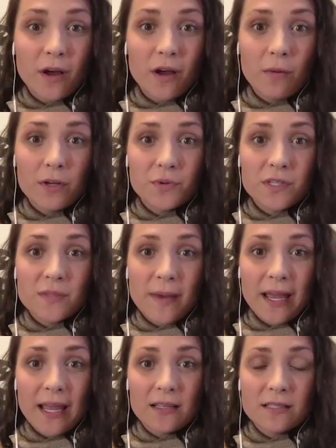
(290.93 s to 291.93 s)
which was
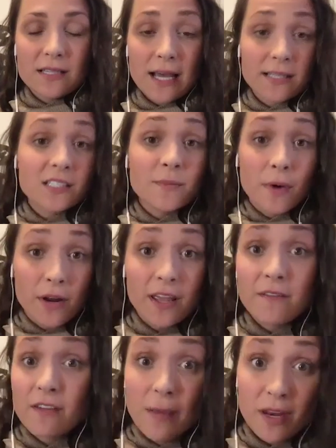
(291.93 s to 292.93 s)
my testimony of coming